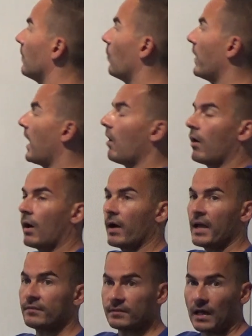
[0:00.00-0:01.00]
where our
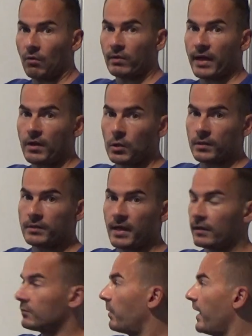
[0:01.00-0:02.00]
asset allocation
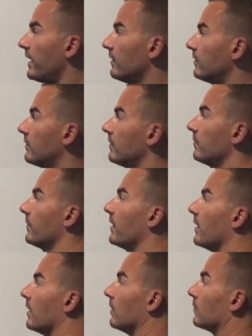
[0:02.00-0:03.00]
takes place.
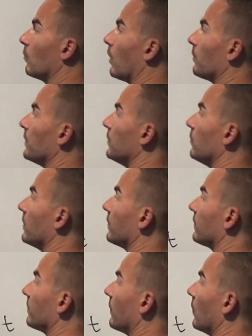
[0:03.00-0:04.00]
So what we do
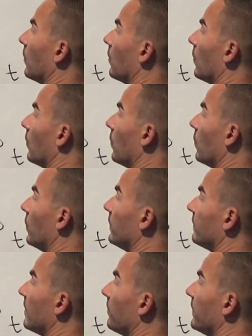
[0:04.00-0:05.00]
is, we
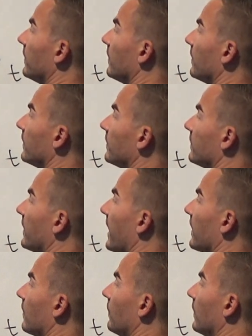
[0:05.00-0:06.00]
simply
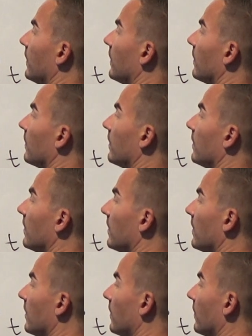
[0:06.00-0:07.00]
take the
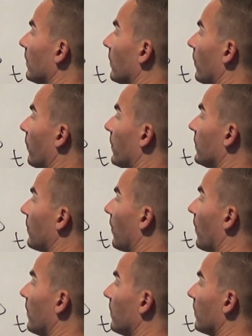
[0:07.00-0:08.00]

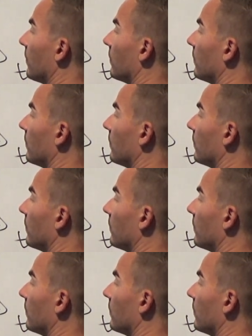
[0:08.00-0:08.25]
return